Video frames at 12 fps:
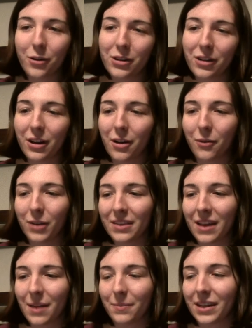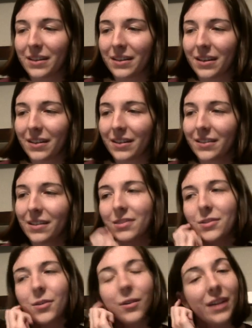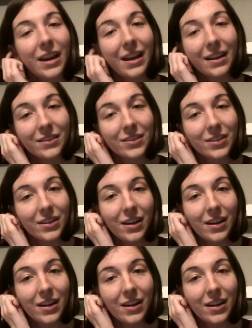or you can go read them in the Discord, and,